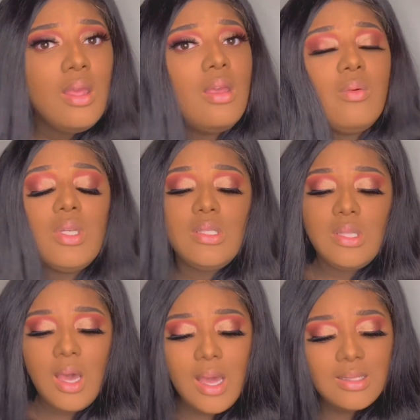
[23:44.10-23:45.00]
When it's
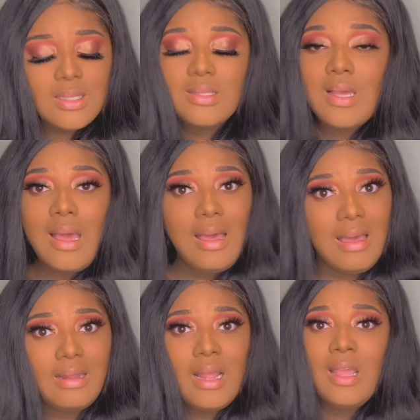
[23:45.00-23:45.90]
hot
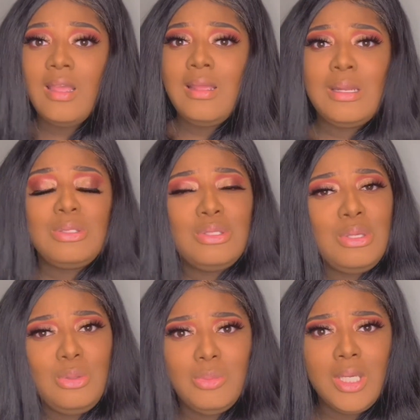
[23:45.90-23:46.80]
and it's
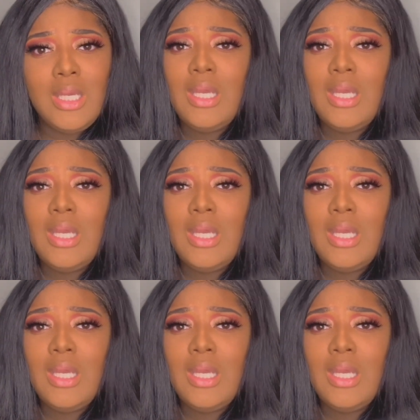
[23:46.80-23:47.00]
humid